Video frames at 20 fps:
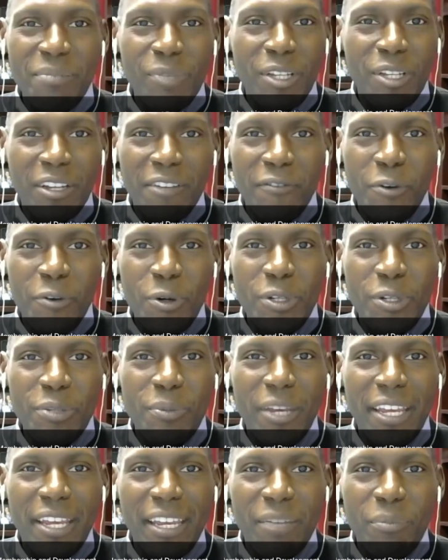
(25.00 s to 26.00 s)
looking forward to
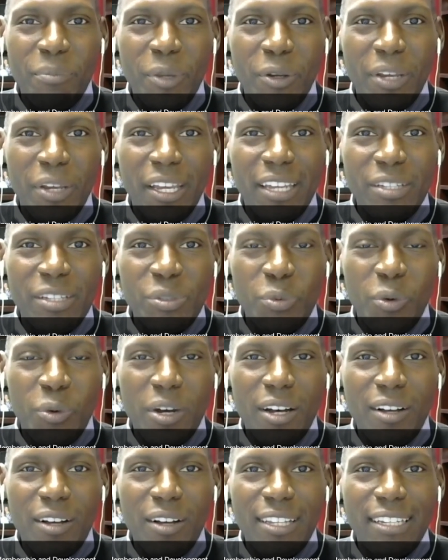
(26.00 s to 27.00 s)
being in Munich as
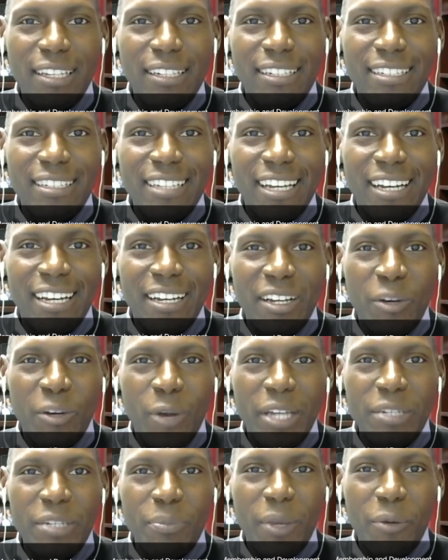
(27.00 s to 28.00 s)
well, and
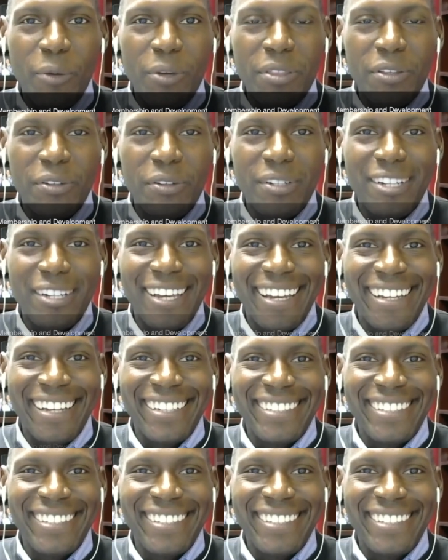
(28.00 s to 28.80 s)
great to be with you today.